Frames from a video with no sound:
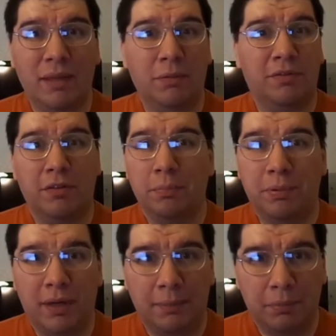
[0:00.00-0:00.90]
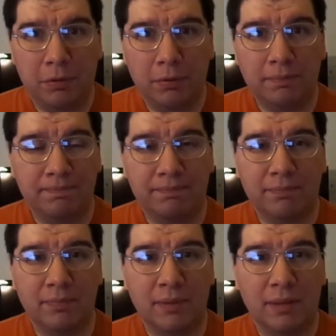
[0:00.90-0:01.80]
it was so popular.
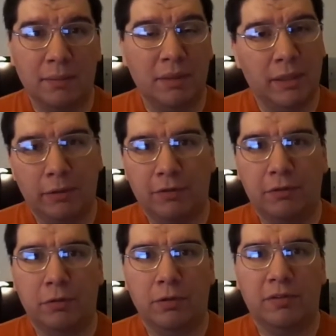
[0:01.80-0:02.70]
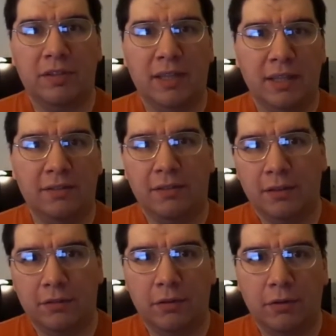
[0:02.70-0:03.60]
I mean, geared towards kids
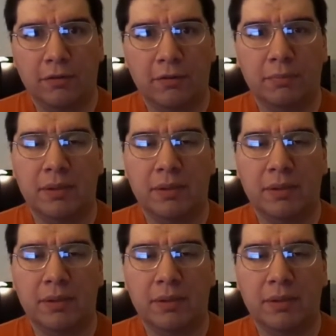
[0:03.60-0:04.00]
and adults,